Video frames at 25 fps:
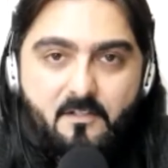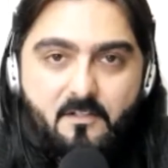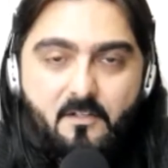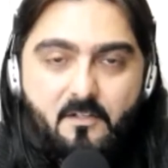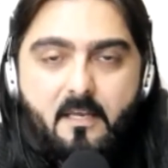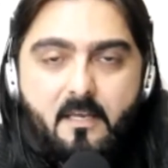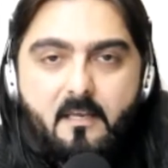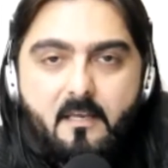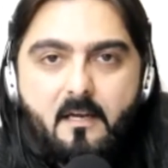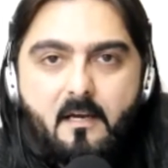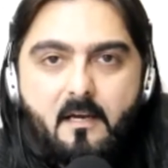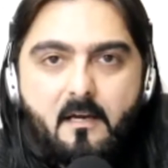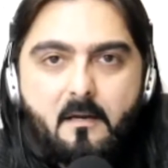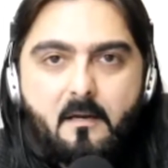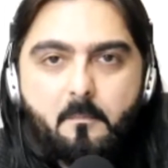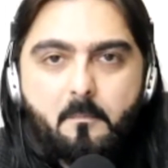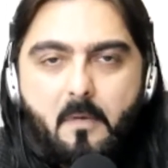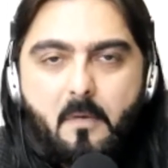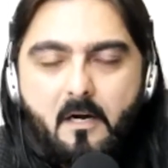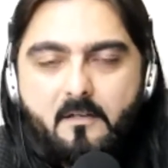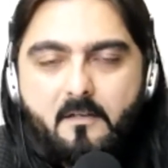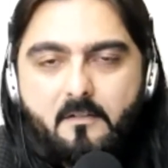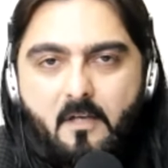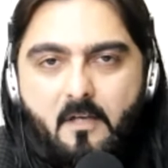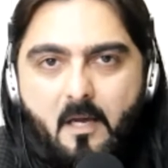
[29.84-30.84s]
today
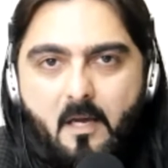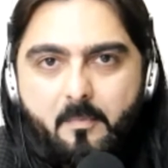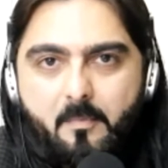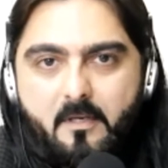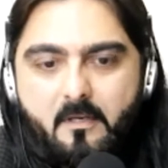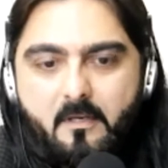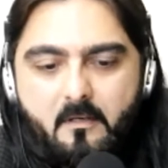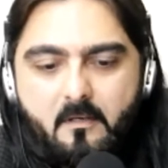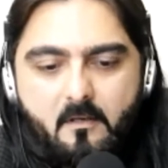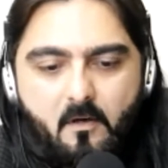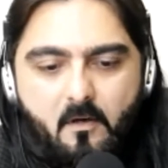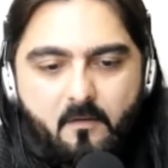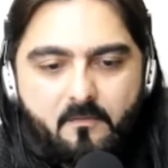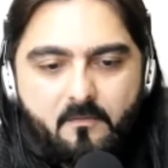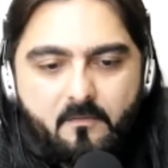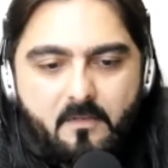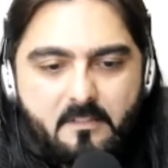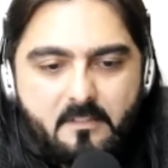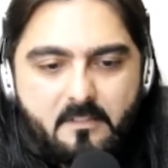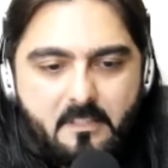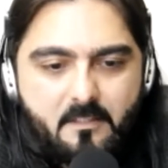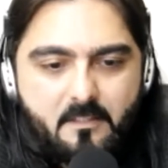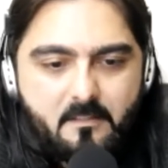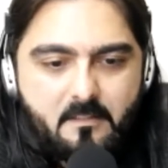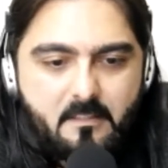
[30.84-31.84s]
our topic of
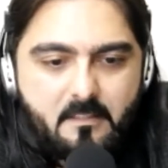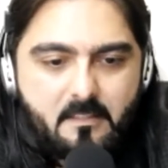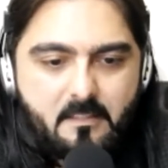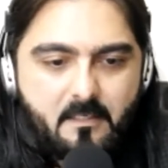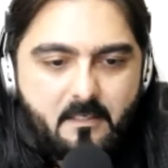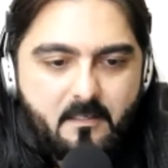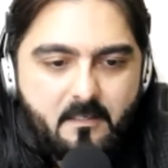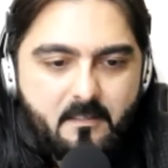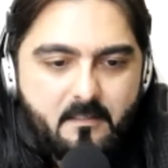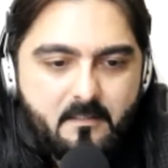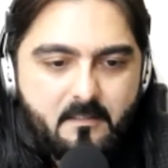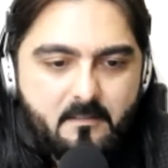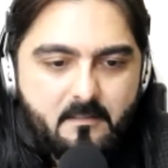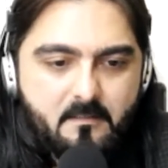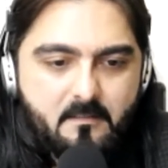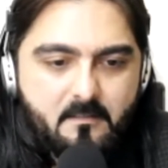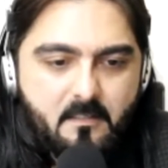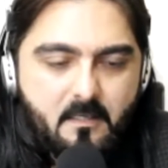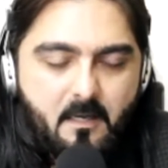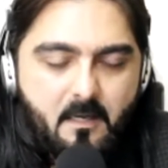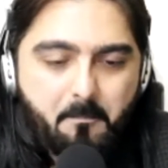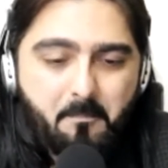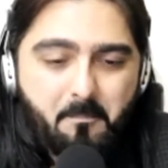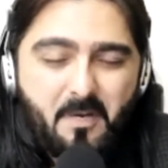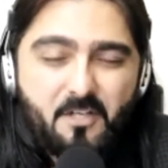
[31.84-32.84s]
discussion is
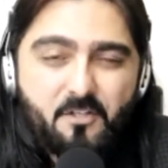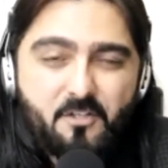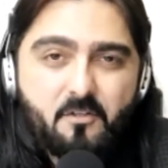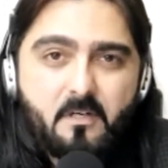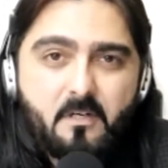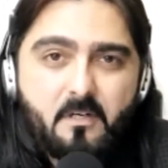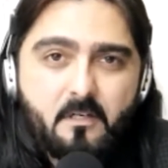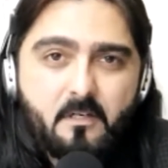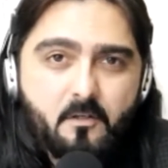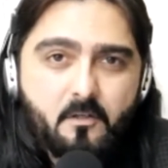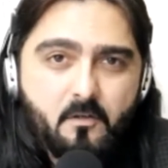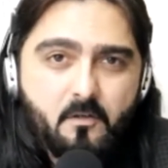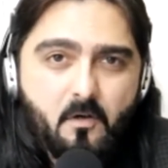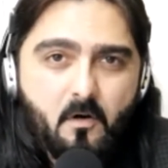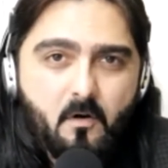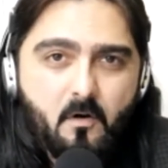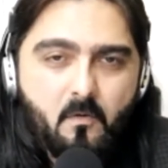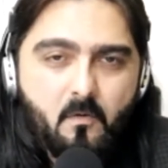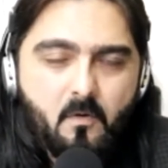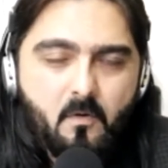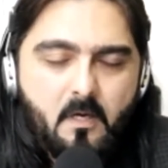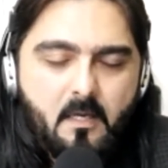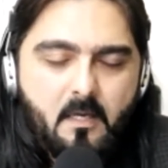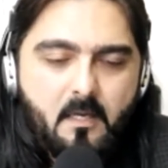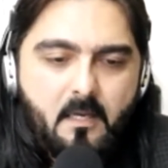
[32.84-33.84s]
measure and
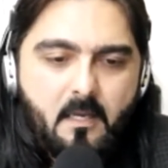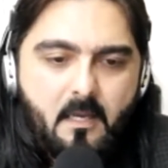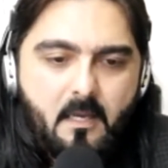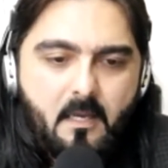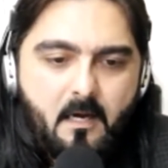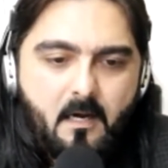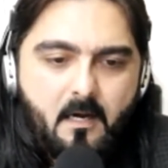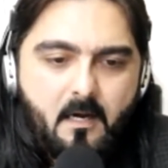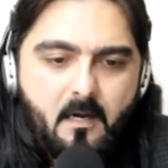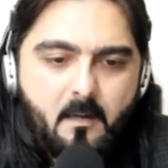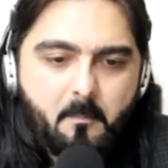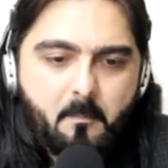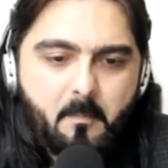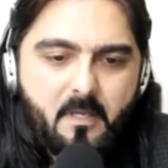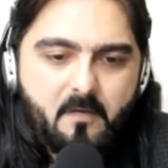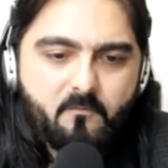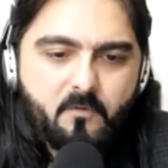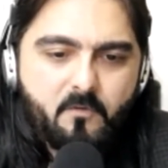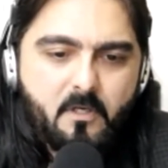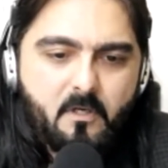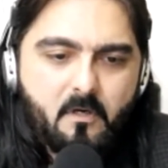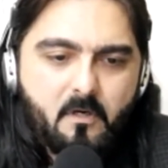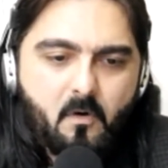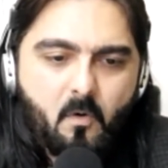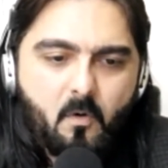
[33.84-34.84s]
grow, and
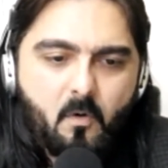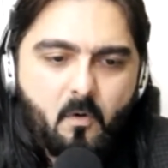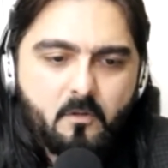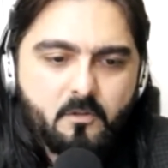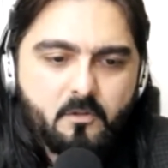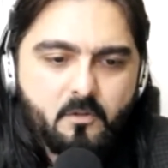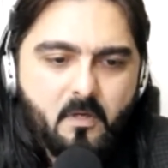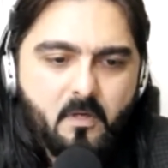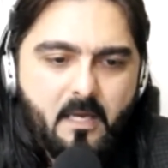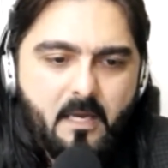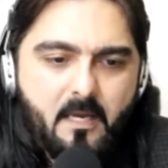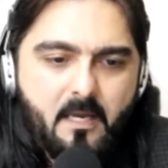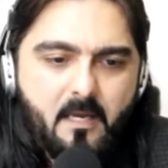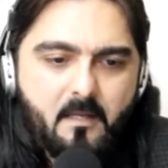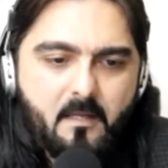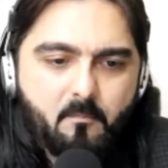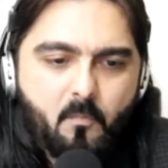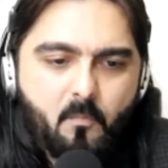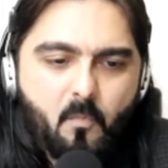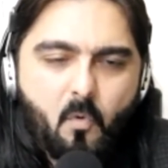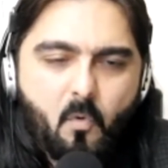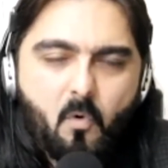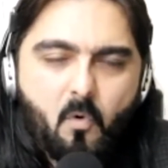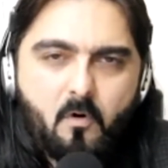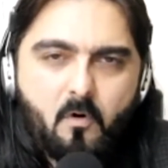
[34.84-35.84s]
we're going to also add
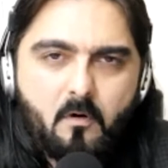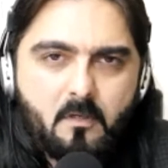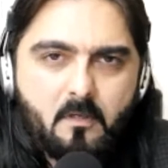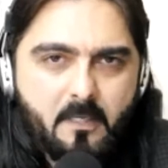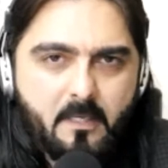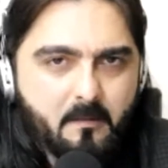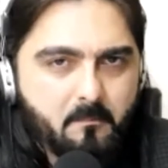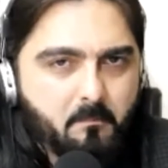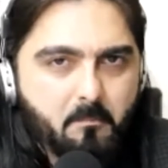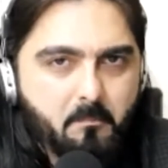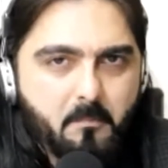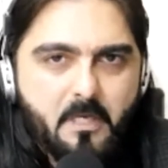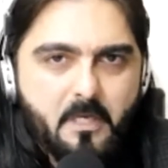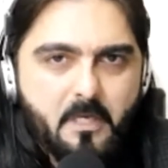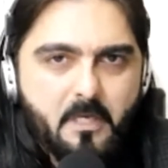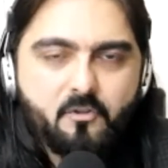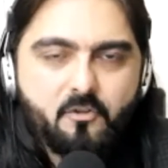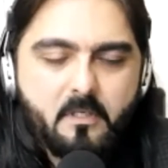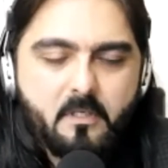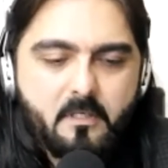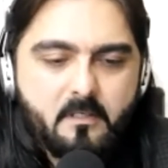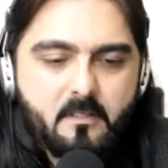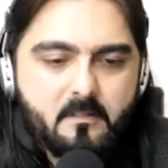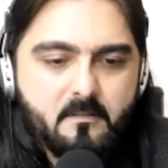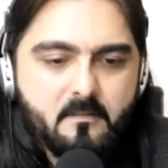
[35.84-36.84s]
more like
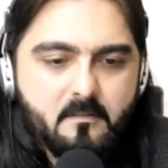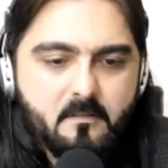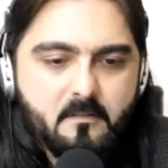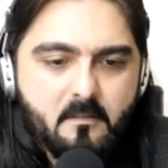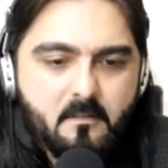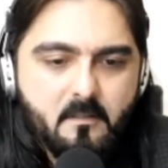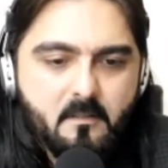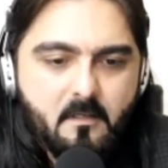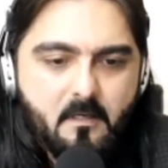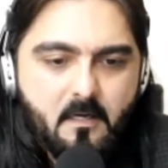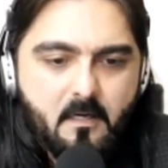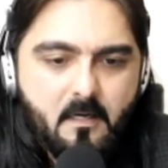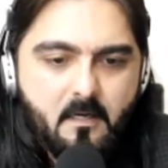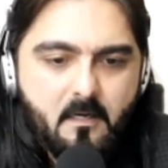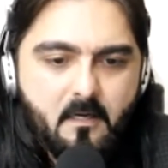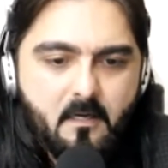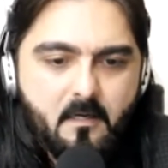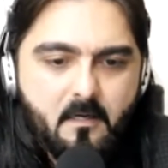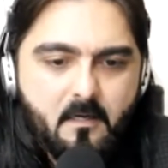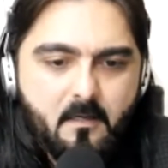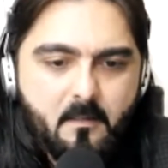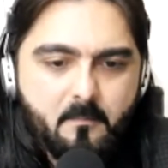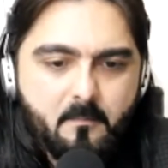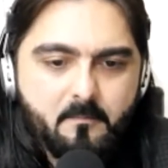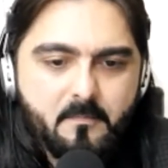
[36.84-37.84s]
metrics
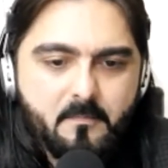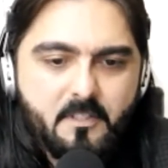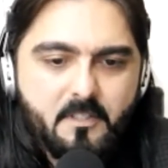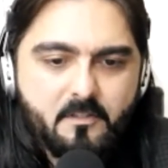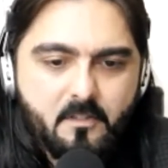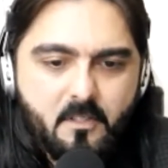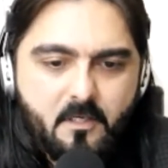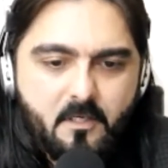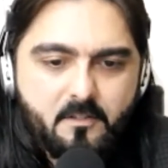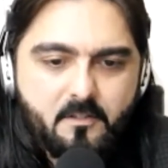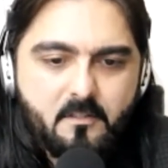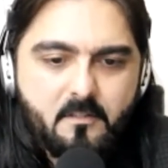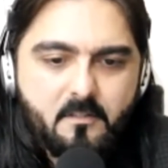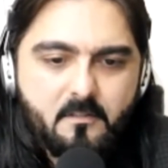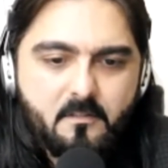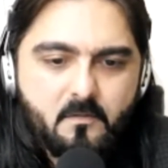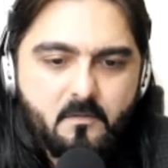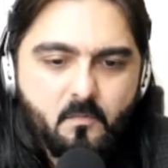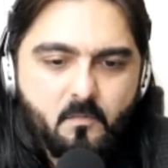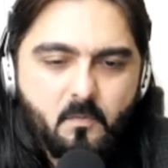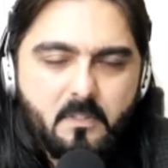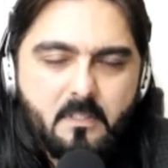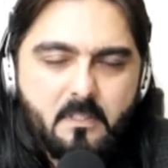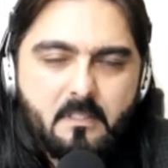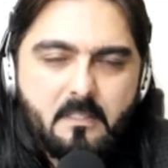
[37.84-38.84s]
discussions
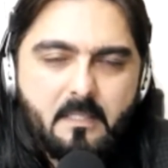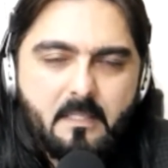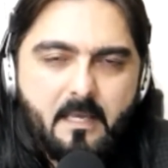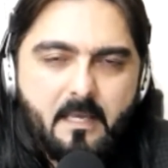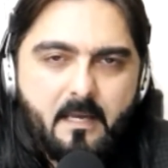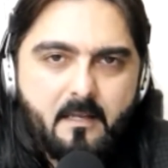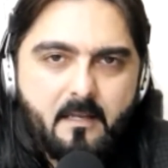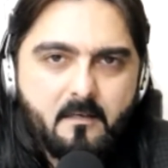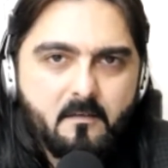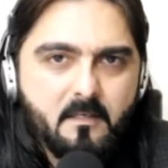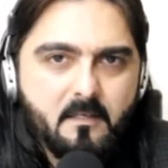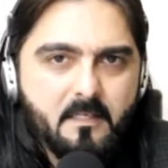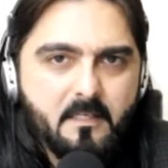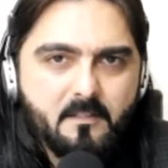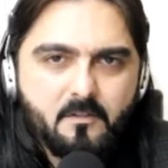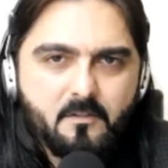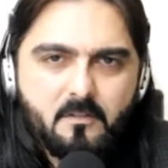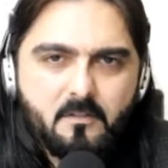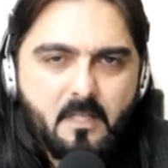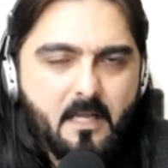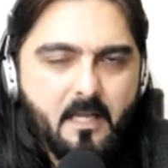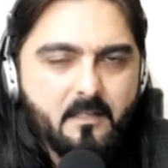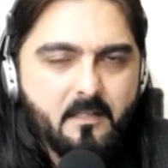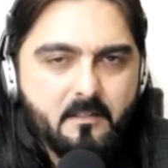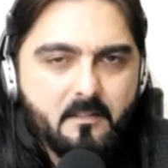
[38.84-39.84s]
within that. It's
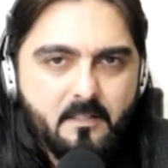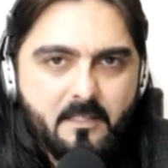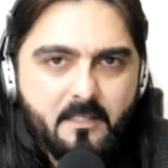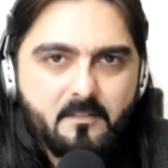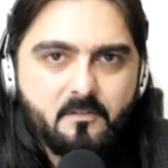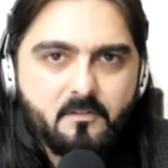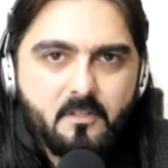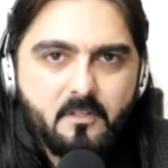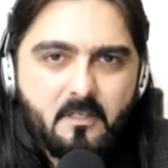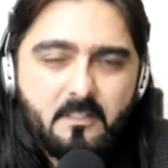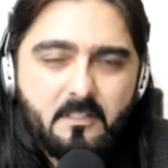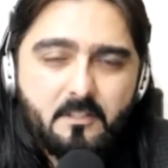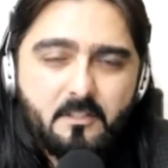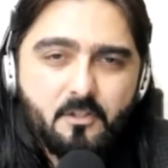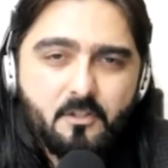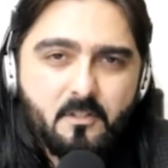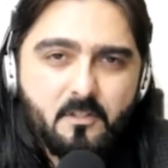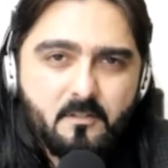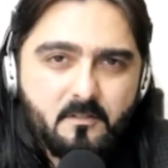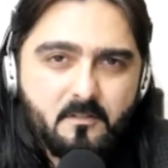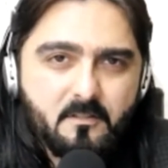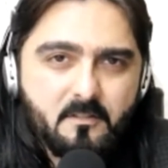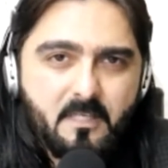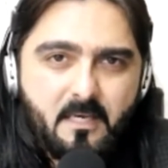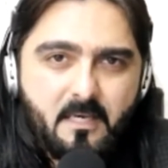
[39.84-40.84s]
not necessarily
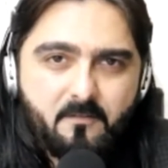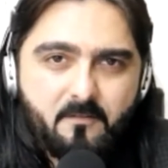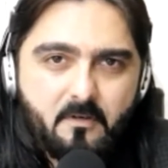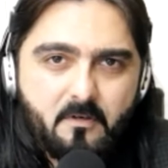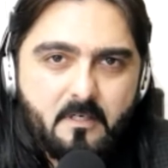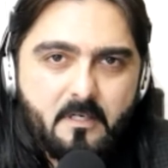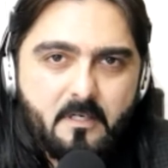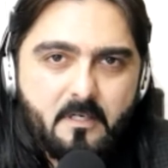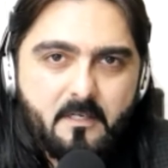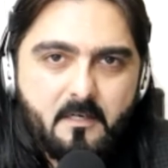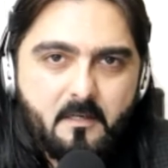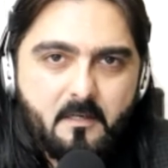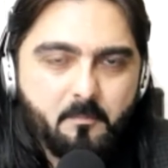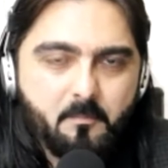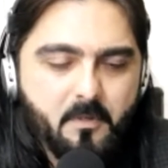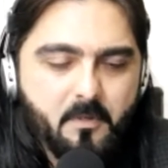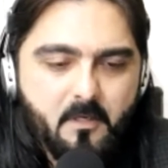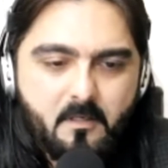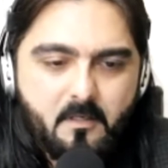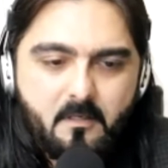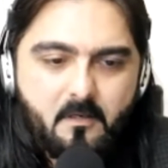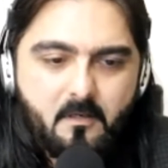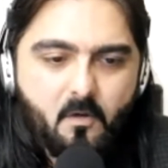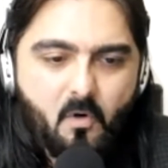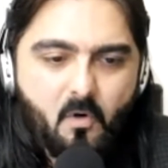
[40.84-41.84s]
just safe related,
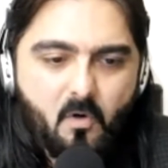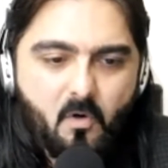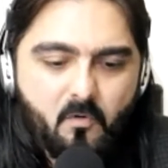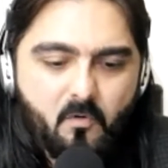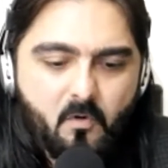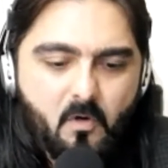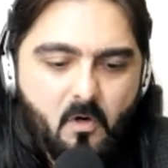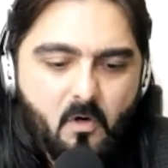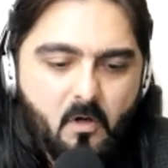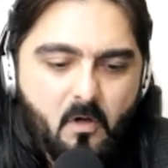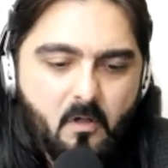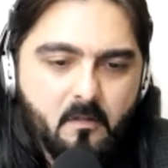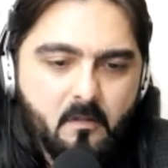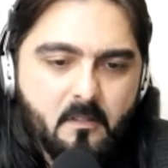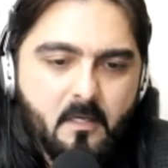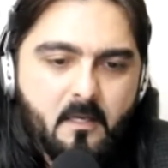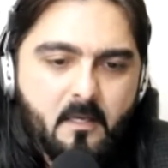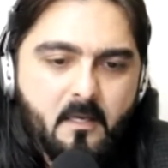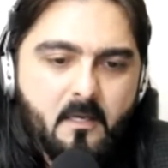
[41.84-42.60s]
but overall.